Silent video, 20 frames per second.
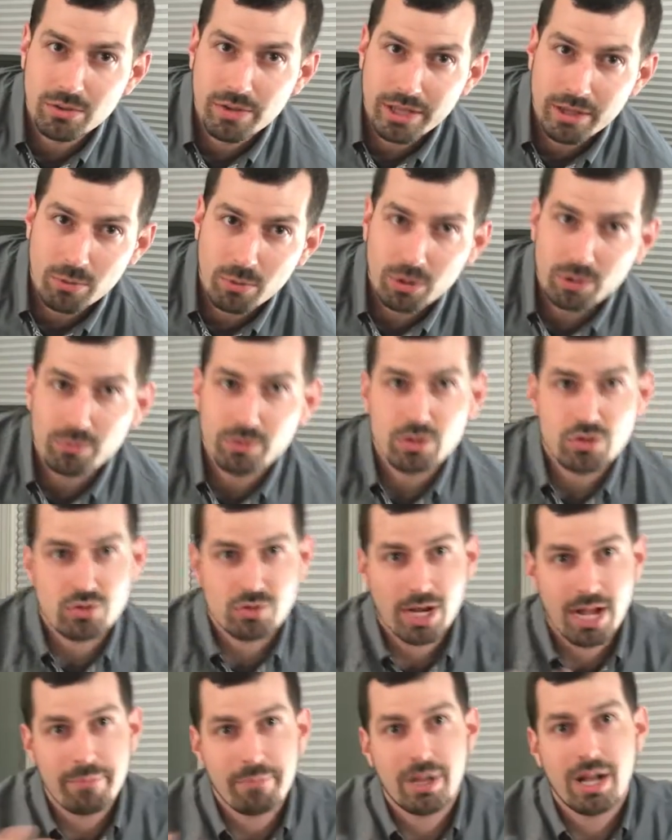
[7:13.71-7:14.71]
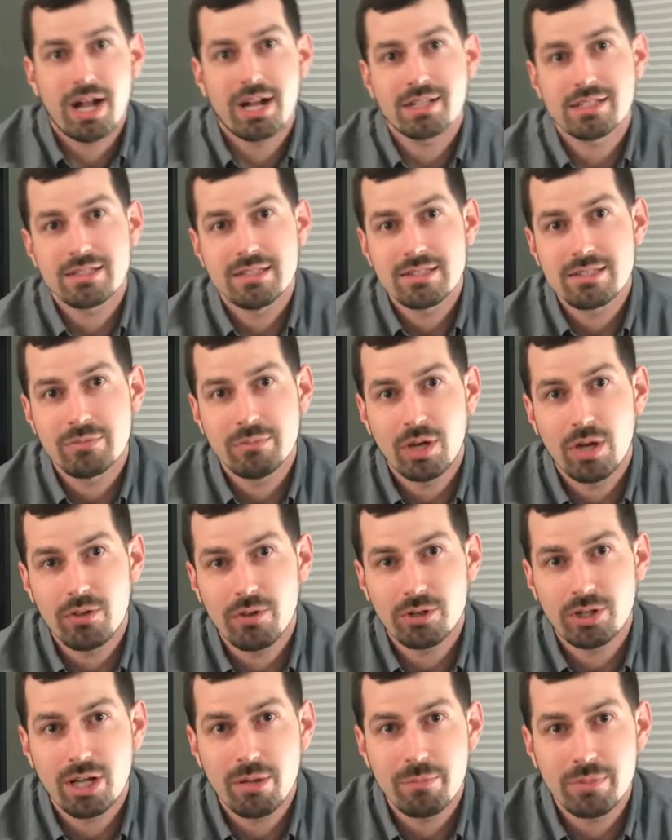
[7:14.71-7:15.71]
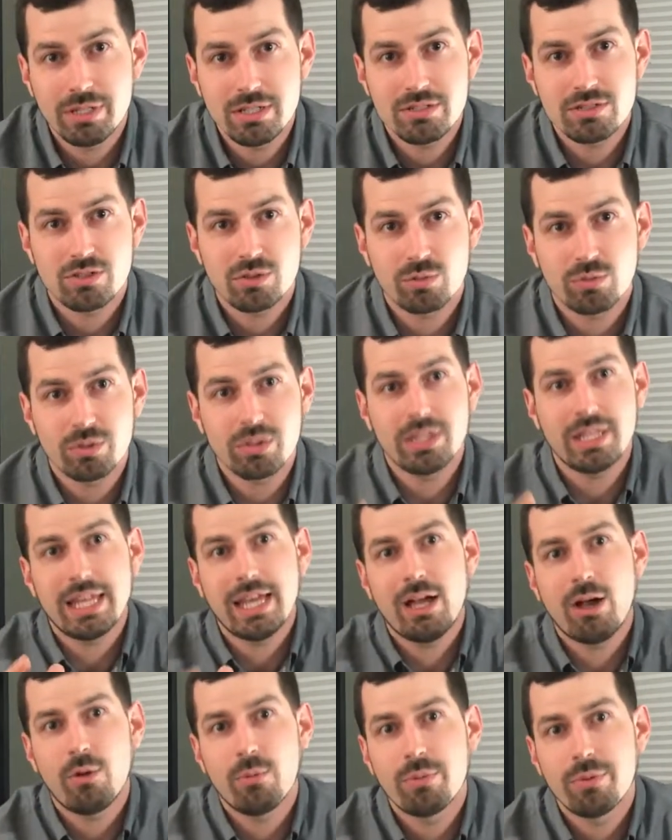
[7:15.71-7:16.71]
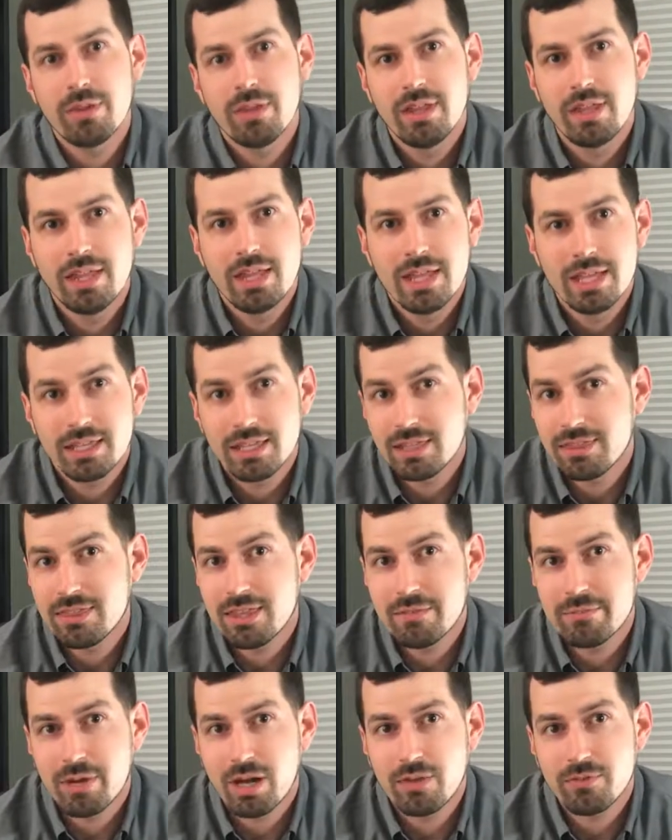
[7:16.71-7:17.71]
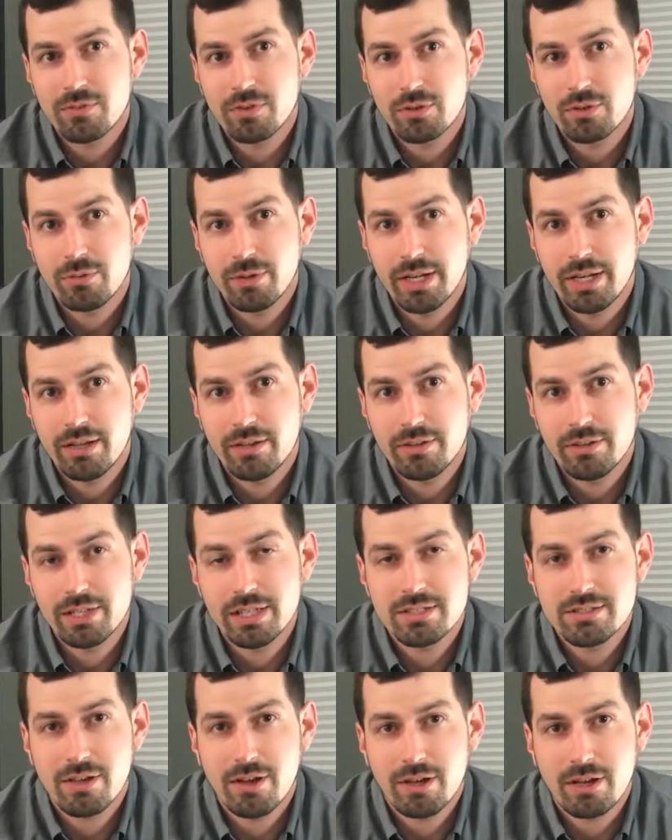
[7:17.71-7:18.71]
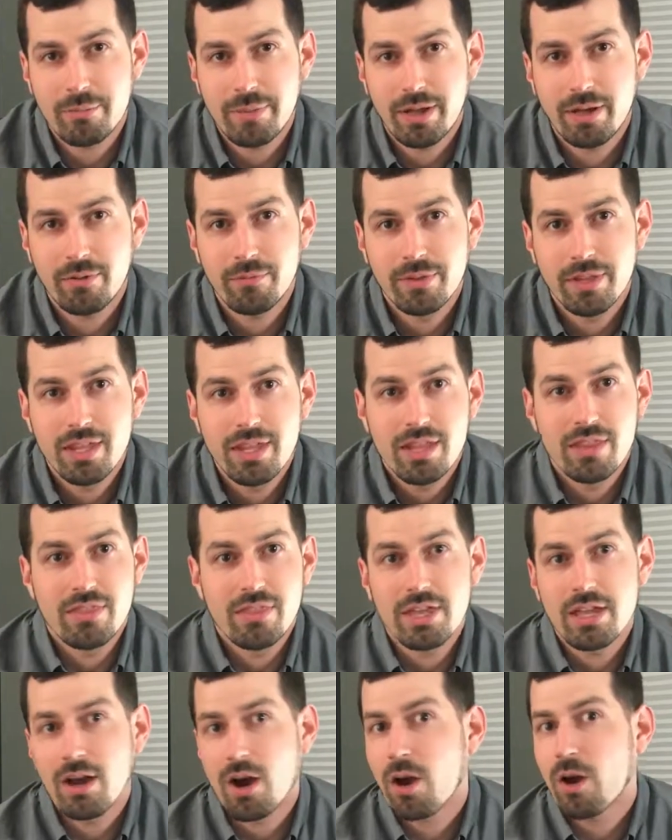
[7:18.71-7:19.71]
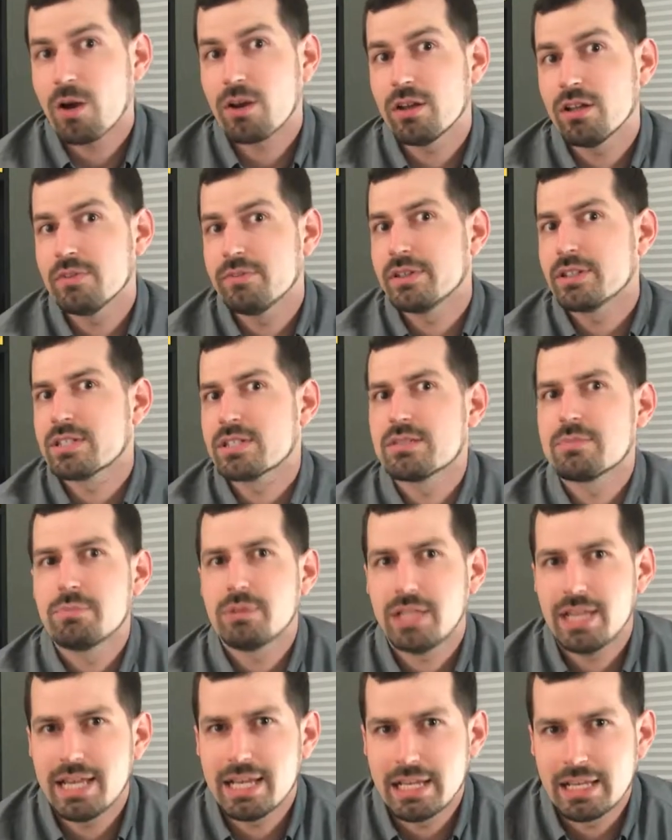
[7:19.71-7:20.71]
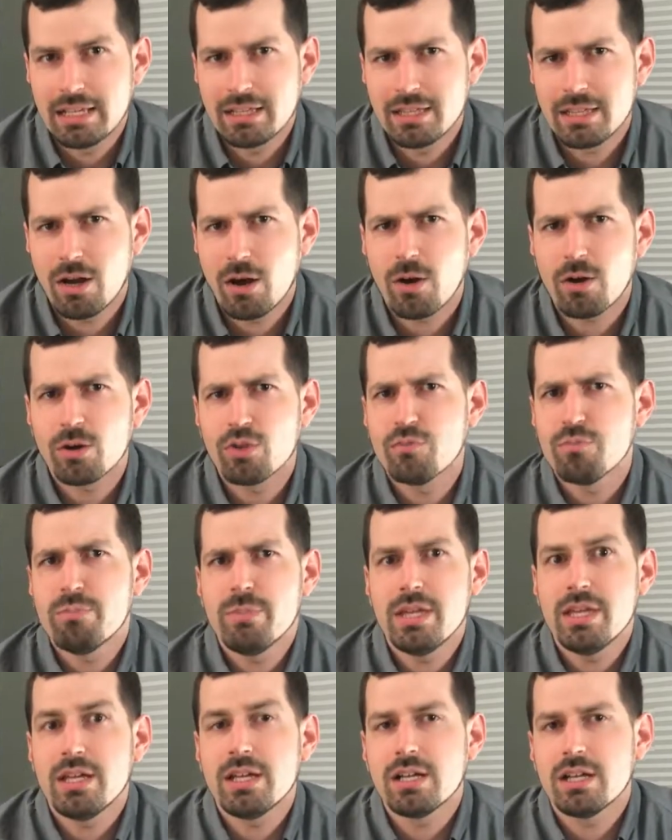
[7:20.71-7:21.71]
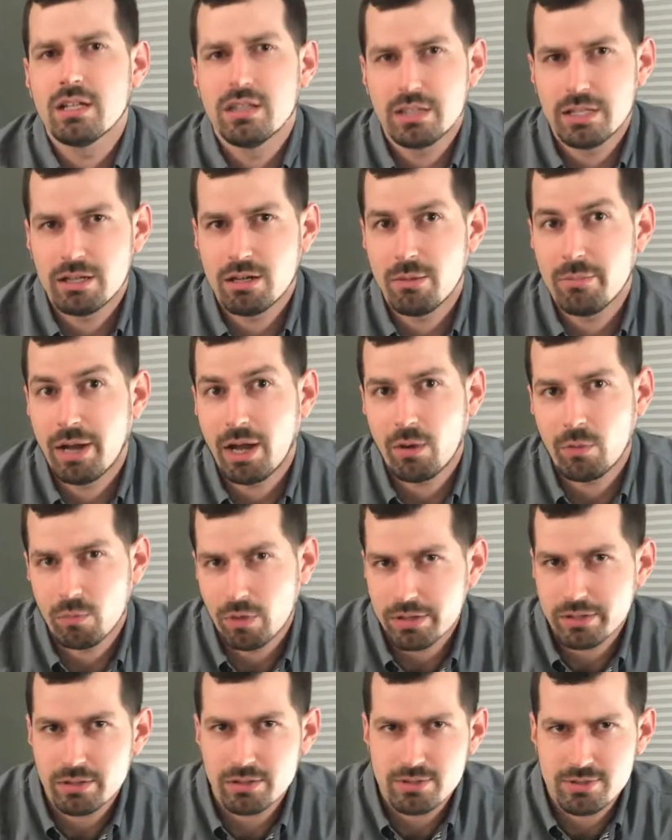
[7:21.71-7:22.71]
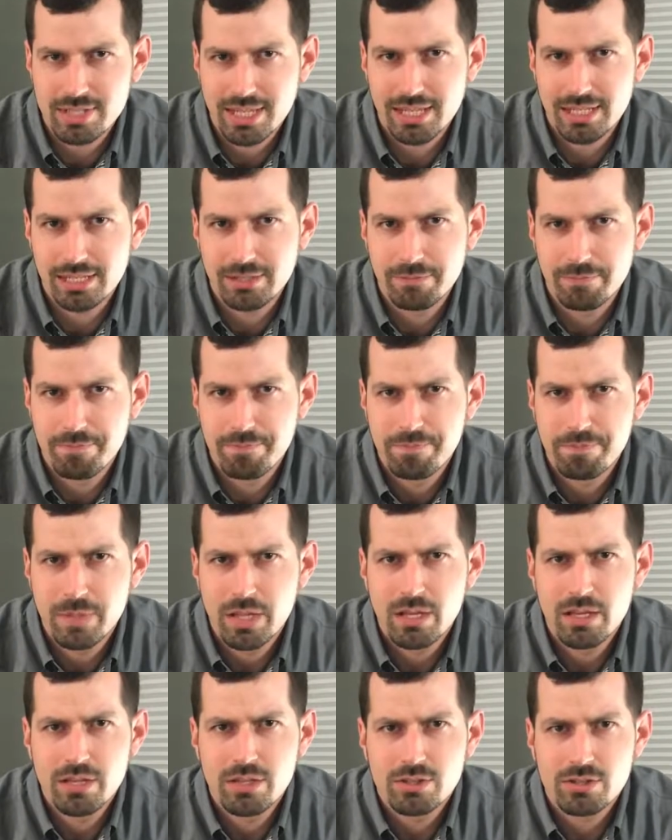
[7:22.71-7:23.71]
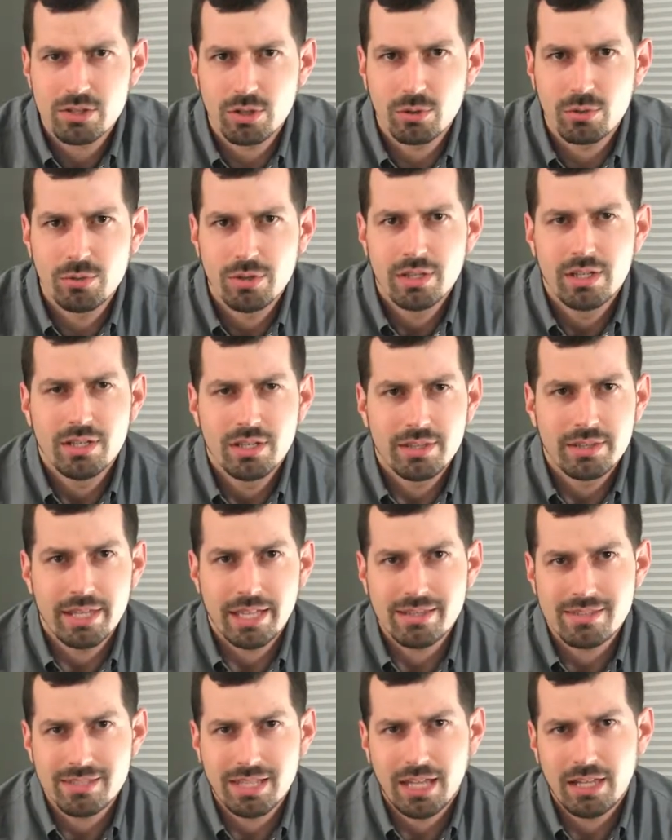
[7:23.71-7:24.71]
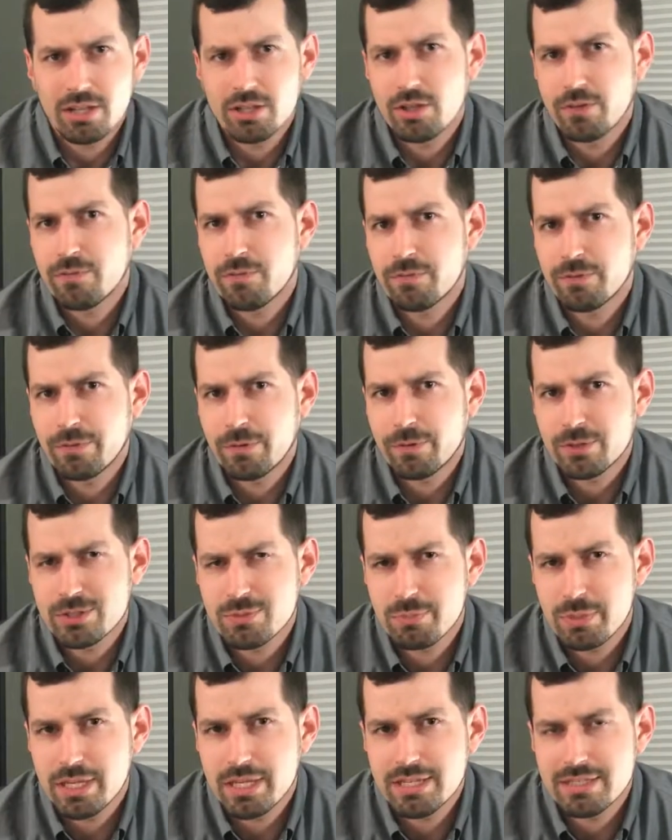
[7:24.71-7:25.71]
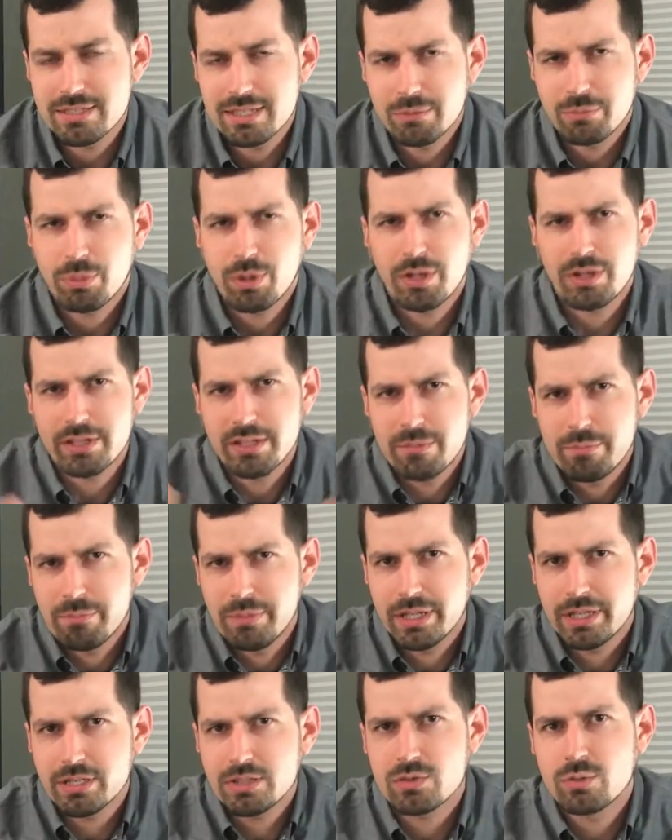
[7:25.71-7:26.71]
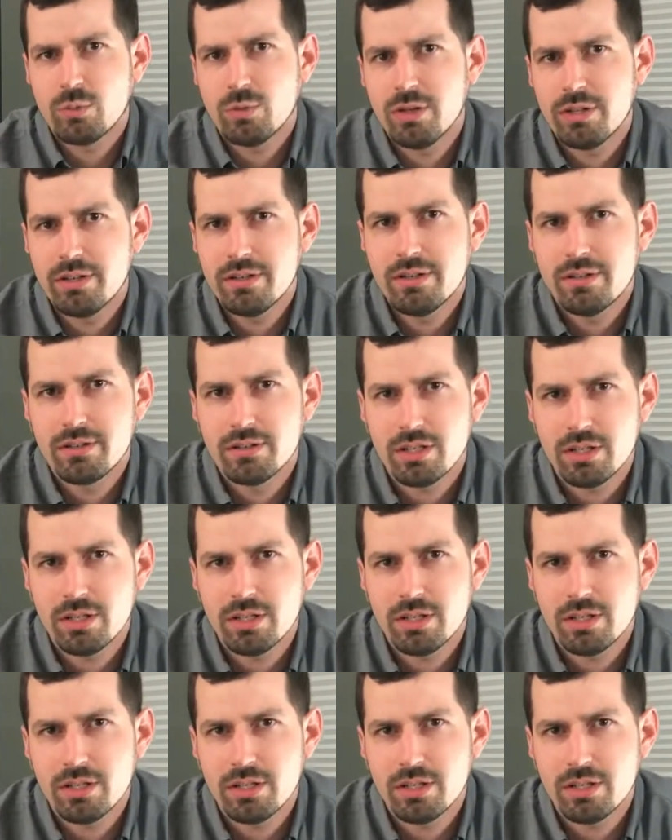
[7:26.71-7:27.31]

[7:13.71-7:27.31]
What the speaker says: They work with Dropbox and some other companies to really help get them off the ground. And they talk about the art of explaining, the art of being clear about what you're saying. So that's kind of the first piece and probably the biggest one.